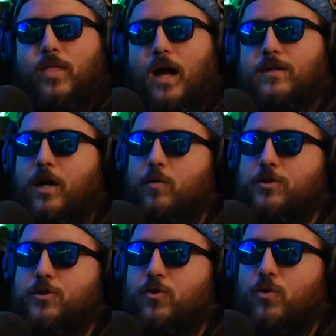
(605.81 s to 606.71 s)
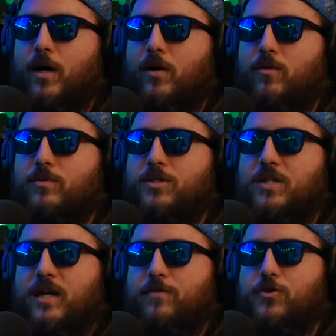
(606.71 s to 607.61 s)
I thought I it was know. cool how
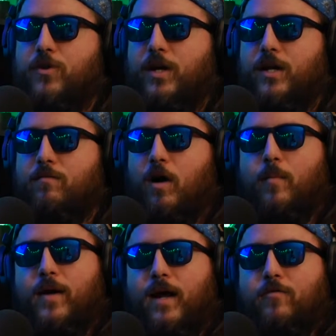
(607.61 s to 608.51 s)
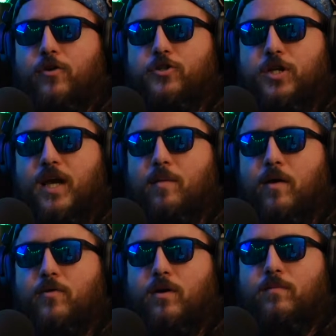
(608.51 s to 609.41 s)
Steve treated Robin after she came
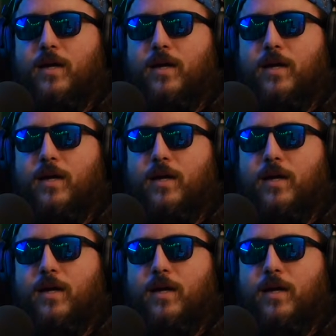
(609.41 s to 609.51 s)
out to him.